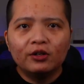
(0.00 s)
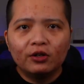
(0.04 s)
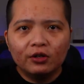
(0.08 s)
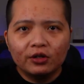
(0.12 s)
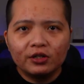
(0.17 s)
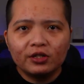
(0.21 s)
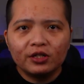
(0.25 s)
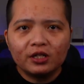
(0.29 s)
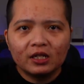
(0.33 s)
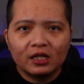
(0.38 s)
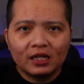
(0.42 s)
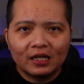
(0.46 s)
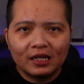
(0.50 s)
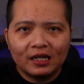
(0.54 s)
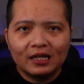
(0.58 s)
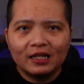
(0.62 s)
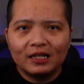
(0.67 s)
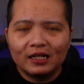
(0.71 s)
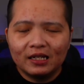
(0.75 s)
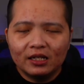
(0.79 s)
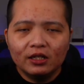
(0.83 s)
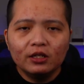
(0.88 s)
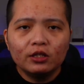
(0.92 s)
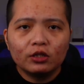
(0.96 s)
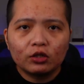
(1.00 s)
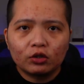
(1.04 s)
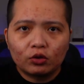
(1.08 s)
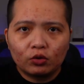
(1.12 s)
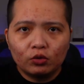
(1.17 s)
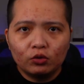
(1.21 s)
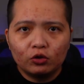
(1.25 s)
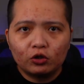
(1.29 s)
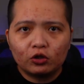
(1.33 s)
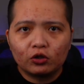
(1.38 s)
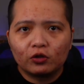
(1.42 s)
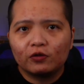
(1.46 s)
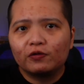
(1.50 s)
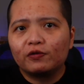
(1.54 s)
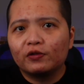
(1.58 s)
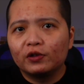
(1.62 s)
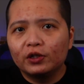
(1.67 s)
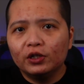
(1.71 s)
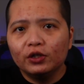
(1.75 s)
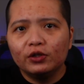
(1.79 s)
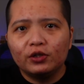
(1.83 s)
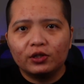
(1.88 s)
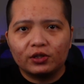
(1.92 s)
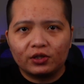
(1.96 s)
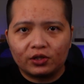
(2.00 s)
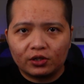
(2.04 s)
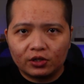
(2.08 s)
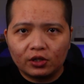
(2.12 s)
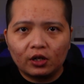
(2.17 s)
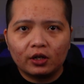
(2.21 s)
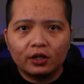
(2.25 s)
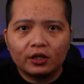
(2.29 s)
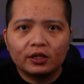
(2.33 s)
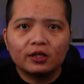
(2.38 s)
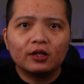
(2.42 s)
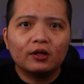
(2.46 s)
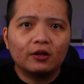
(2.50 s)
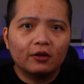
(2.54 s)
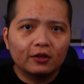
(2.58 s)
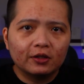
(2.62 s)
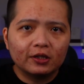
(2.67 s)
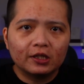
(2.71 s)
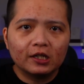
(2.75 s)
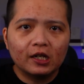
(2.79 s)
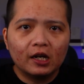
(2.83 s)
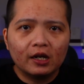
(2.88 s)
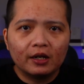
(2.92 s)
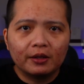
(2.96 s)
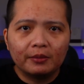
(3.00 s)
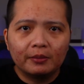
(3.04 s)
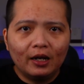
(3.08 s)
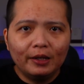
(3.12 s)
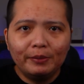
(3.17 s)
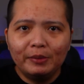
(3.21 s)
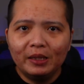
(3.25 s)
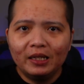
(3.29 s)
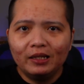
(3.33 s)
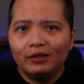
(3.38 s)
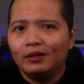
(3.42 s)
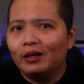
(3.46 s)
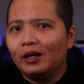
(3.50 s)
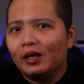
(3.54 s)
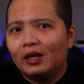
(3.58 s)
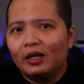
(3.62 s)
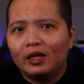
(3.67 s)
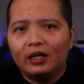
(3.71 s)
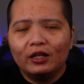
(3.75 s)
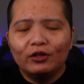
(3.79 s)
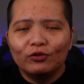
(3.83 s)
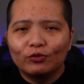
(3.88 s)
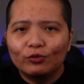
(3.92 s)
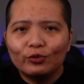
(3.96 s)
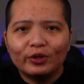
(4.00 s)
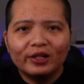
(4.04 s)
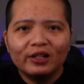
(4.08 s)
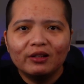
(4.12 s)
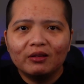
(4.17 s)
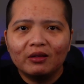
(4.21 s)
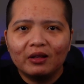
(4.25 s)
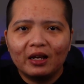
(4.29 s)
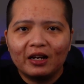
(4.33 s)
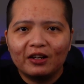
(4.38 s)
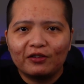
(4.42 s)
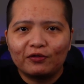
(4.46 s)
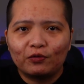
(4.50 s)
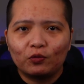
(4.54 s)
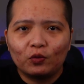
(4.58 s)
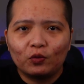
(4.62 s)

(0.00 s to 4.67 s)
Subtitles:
nursing, it is crucial for you to start on time. I mean, in real life,